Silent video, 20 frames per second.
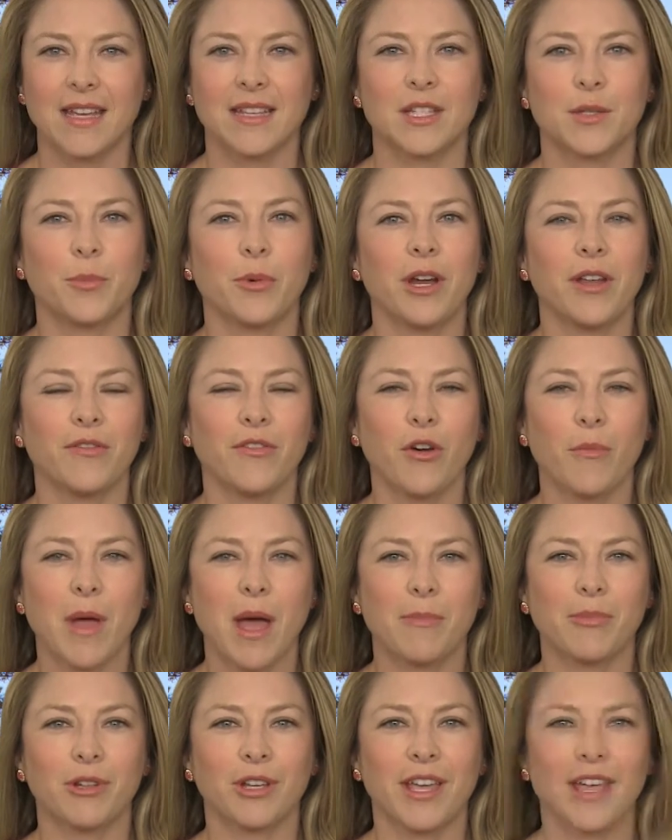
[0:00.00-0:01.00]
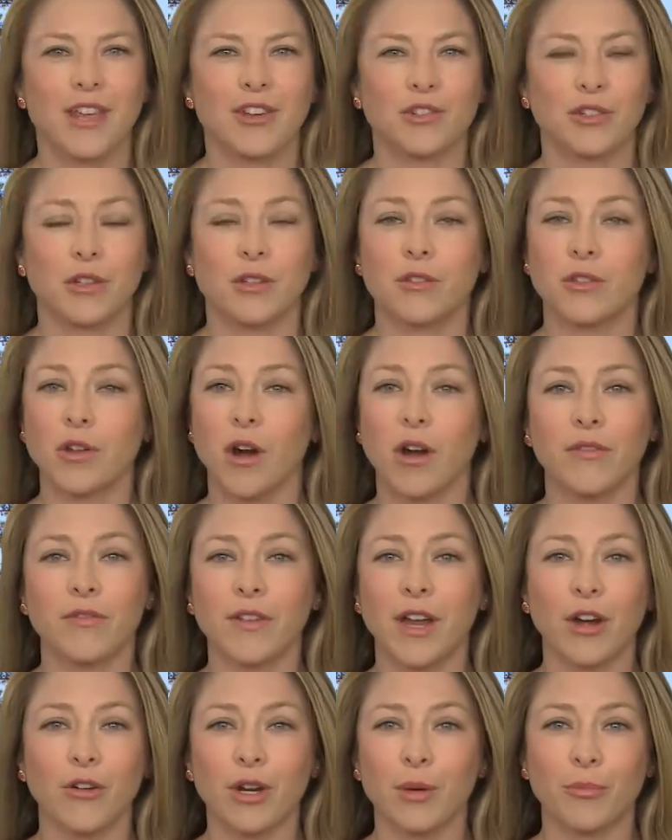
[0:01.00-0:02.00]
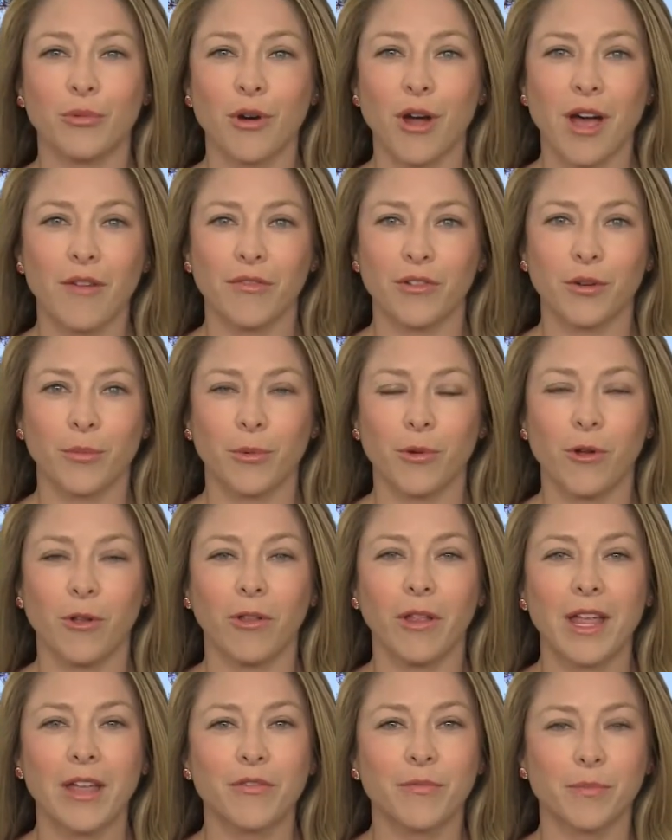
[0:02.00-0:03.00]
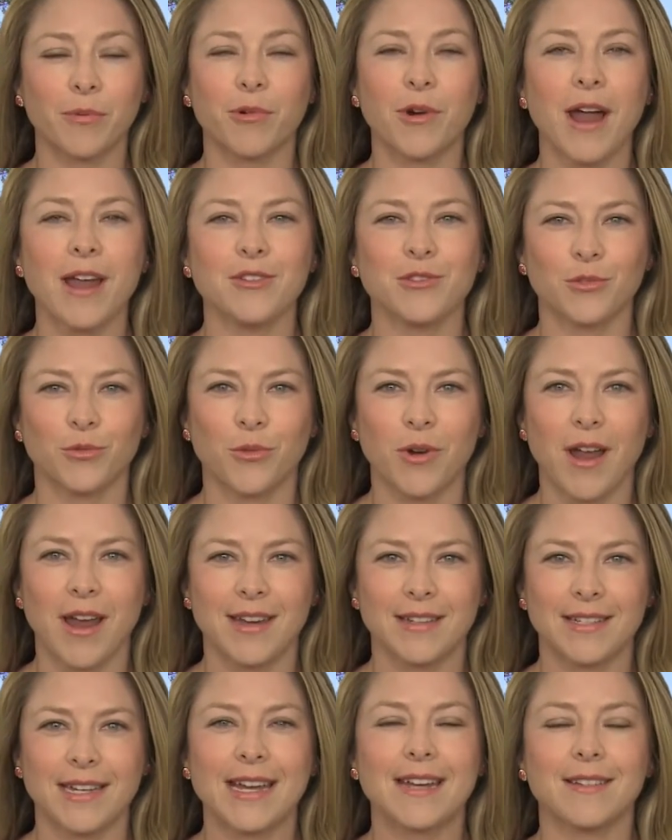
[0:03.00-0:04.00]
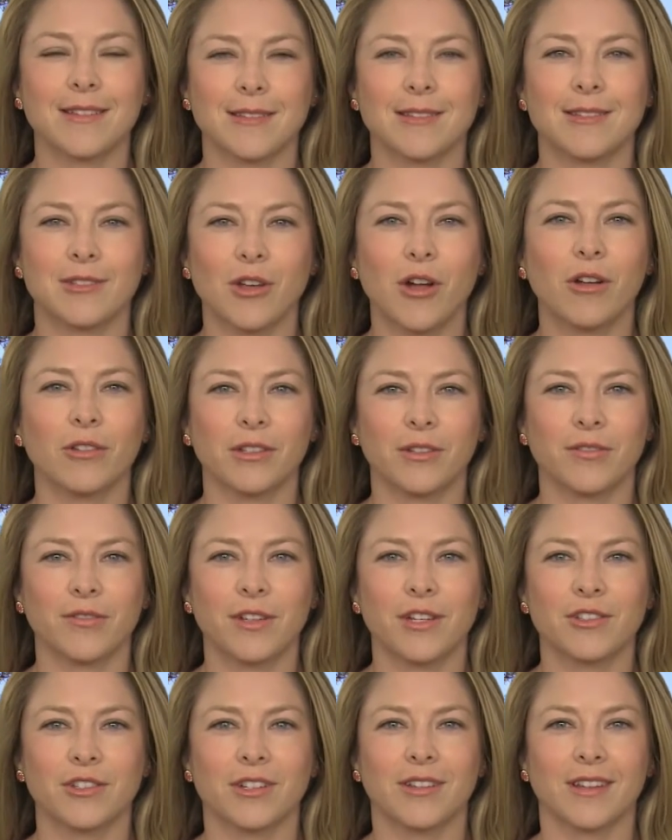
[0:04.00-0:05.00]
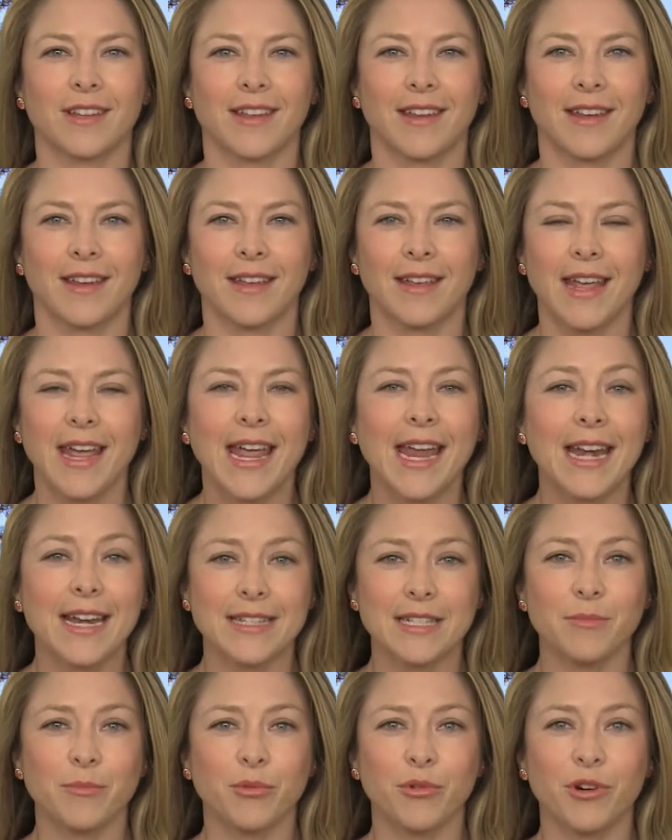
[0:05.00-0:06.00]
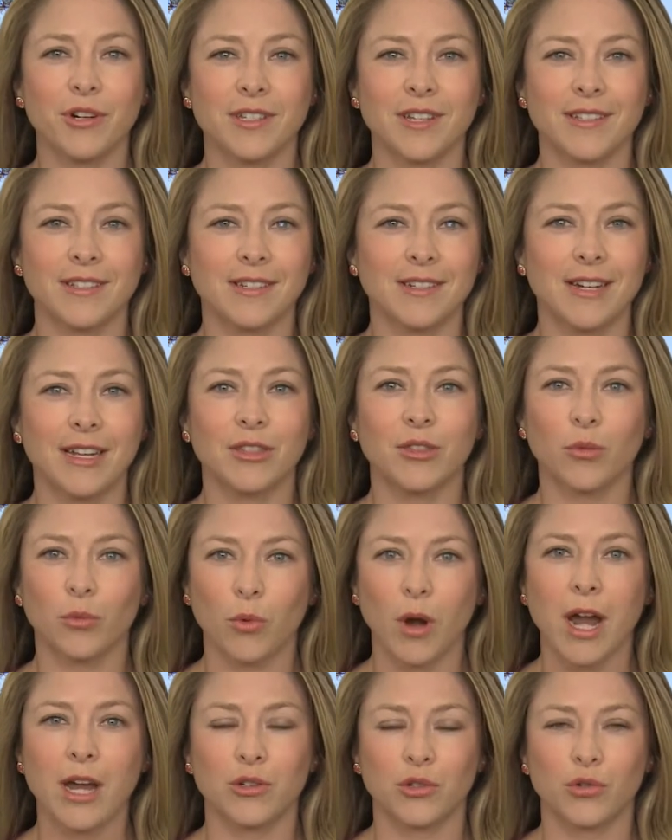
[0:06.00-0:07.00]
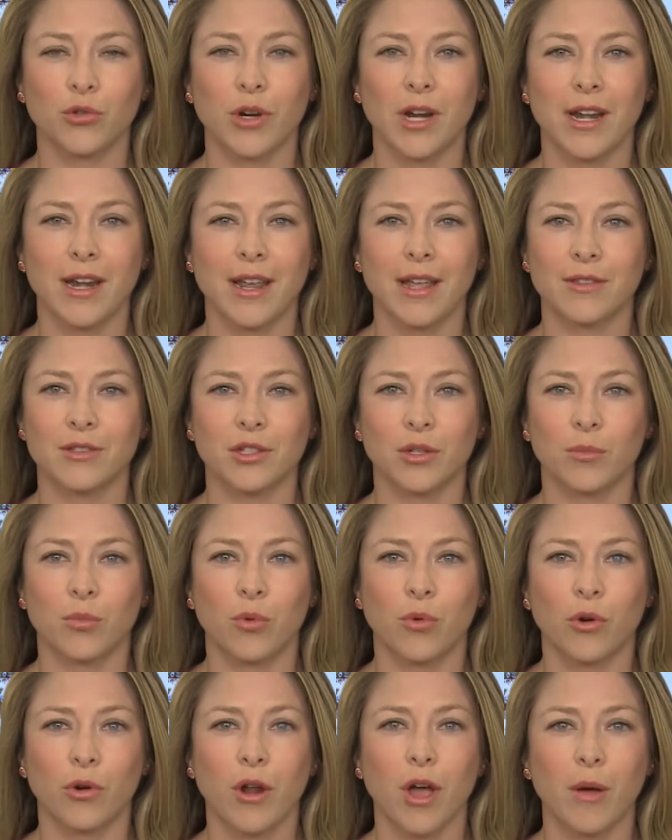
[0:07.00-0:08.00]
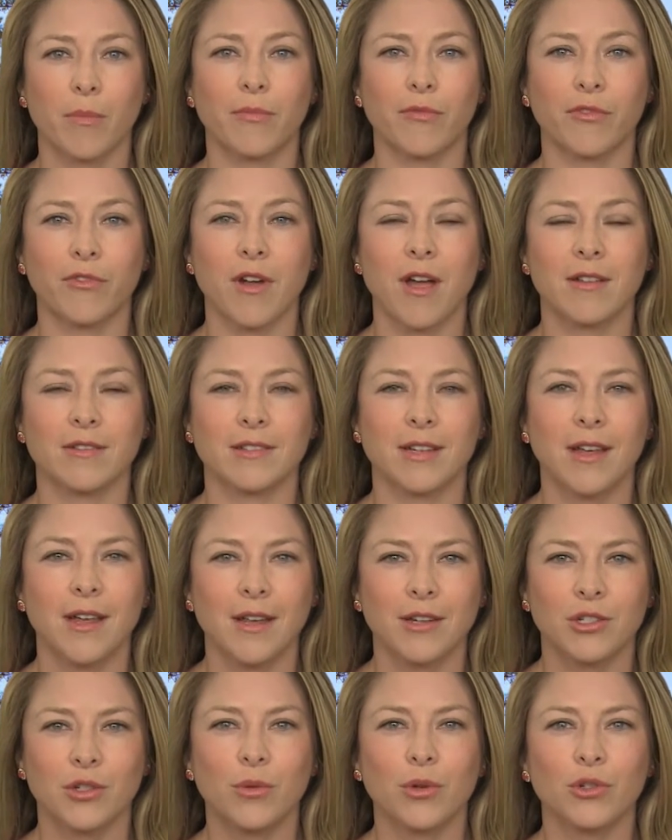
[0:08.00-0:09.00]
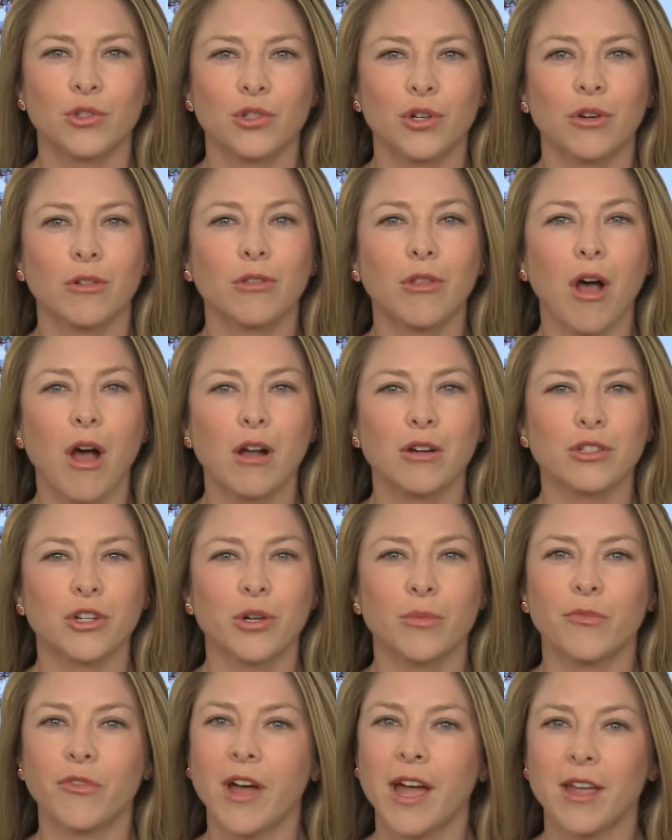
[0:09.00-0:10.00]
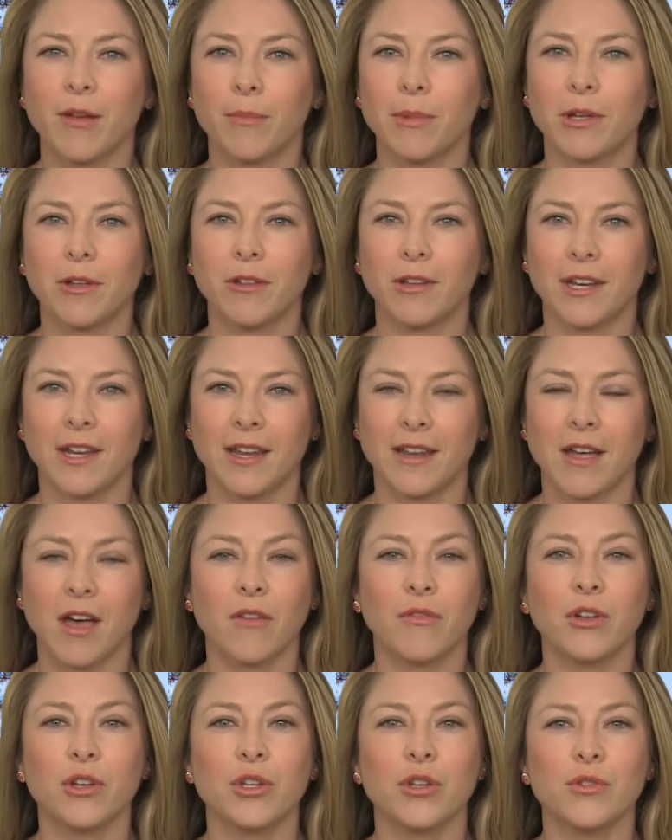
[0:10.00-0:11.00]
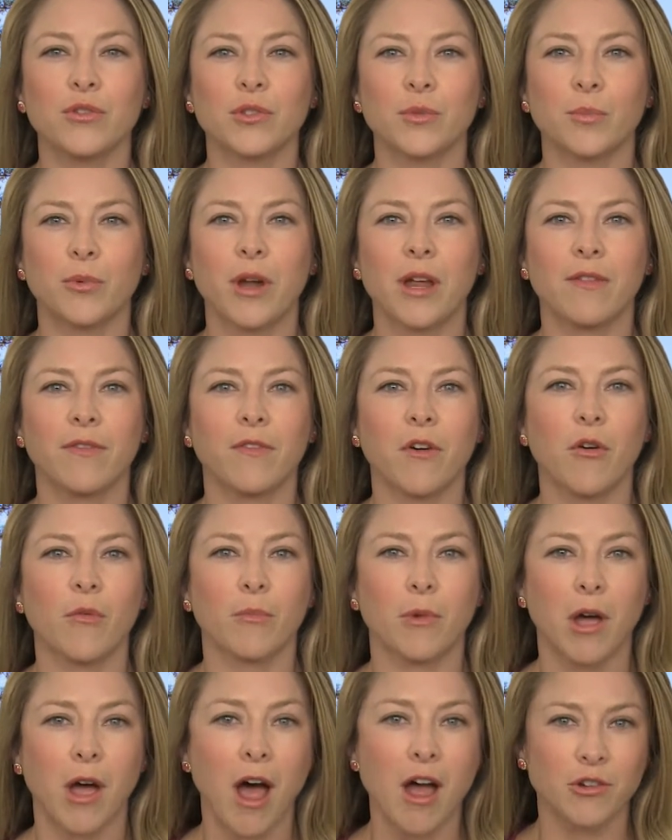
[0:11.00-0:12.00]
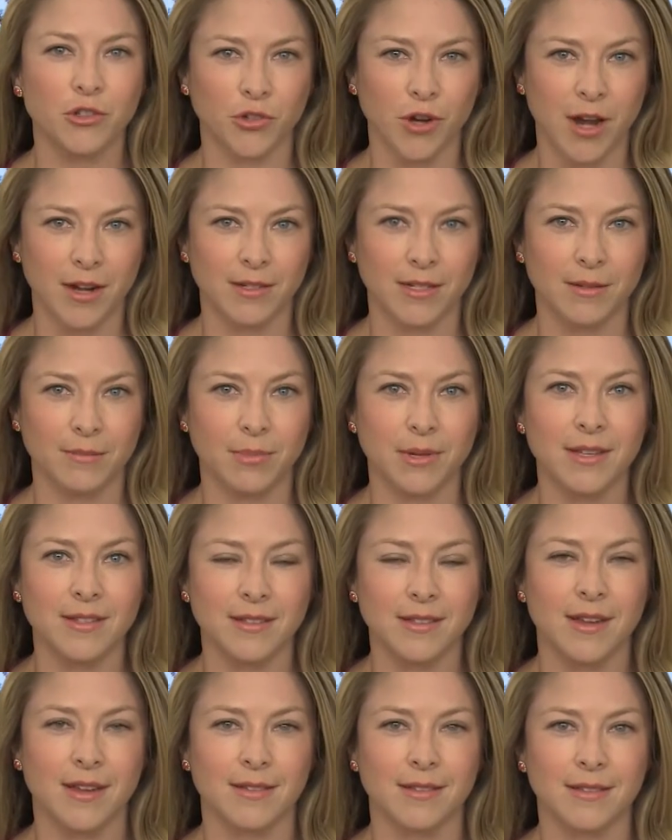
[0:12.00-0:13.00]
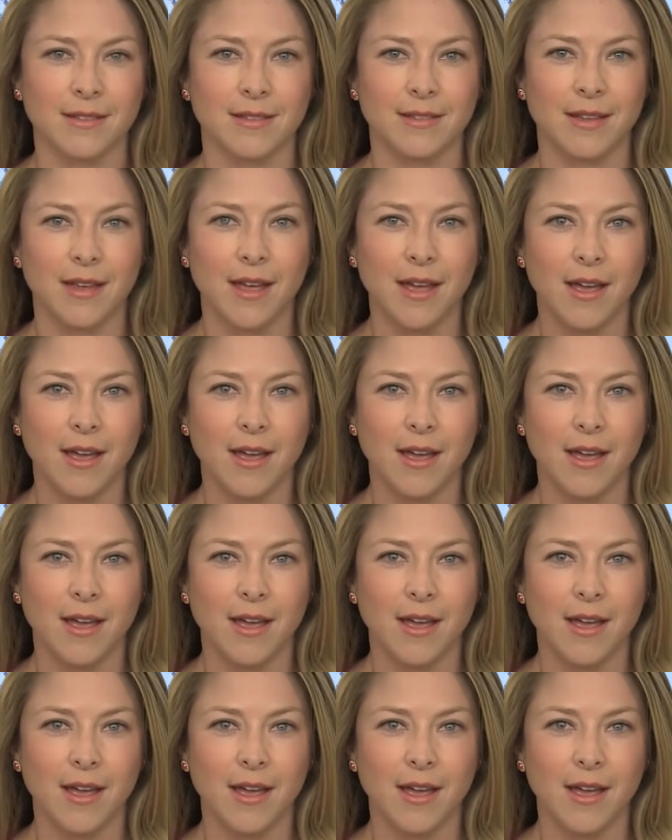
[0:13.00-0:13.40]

Spray foam applications are very profitable if priced right and installed efficiently. It is important to get the right training and support up front to ensure long-term viability of a new spray foam contracting business.